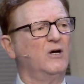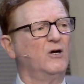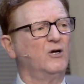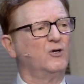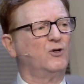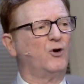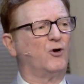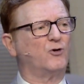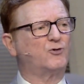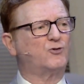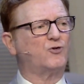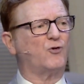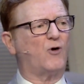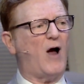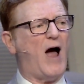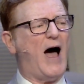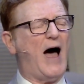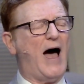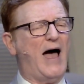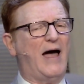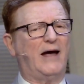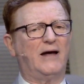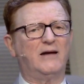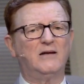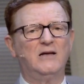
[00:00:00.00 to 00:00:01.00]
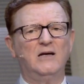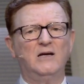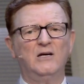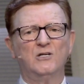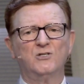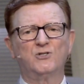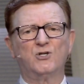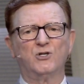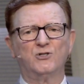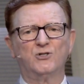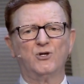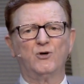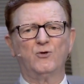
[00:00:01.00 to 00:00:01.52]
You're trying
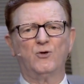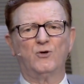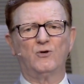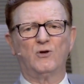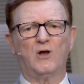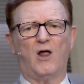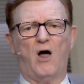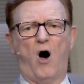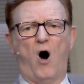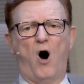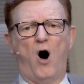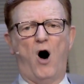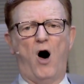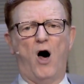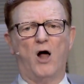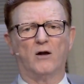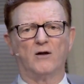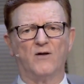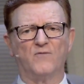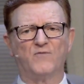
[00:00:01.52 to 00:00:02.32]
to do all